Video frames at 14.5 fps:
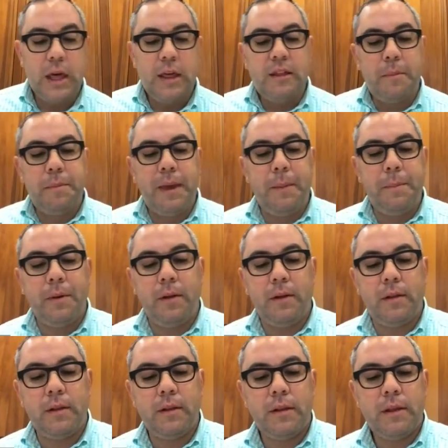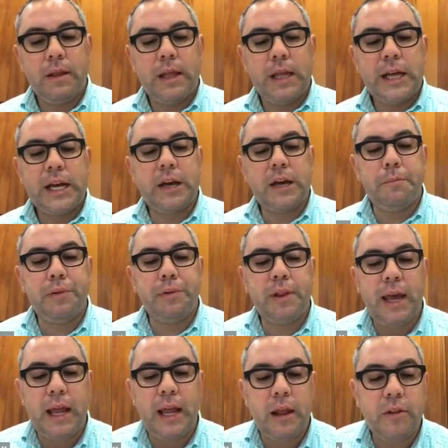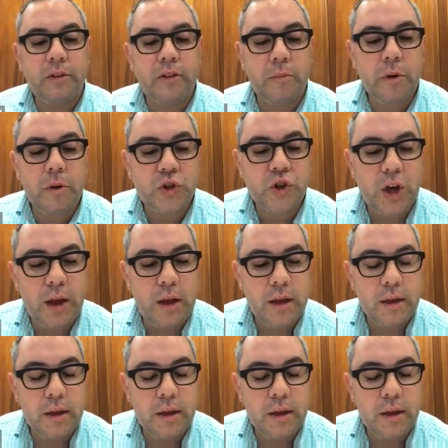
The people complain to Moshe,